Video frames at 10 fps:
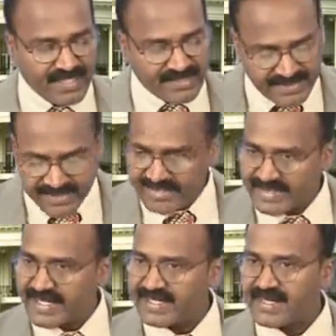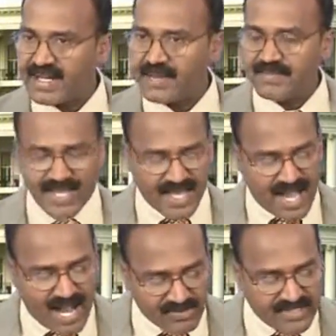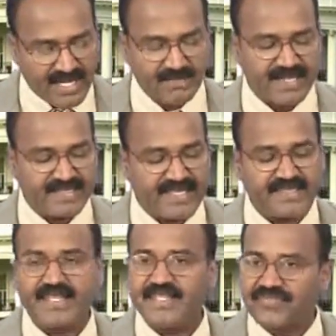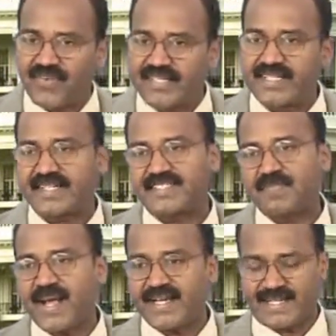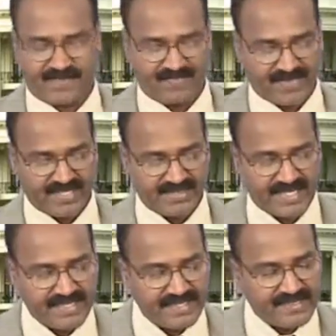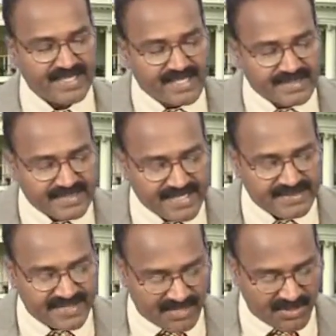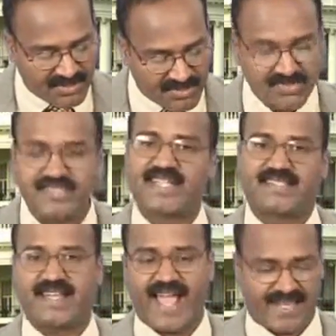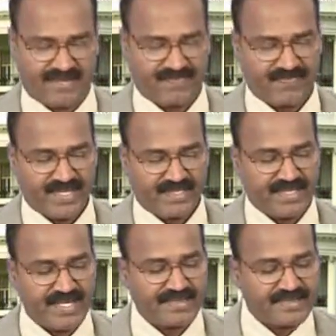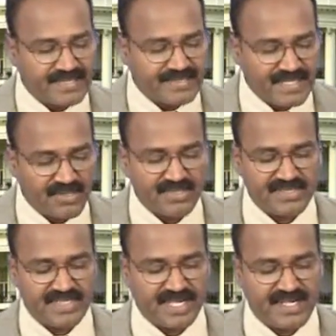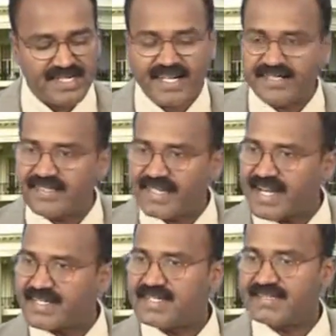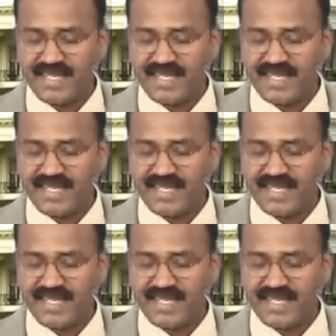See the second column, how the number 6 is further expanded, that is 60269. That is 60 general considerations,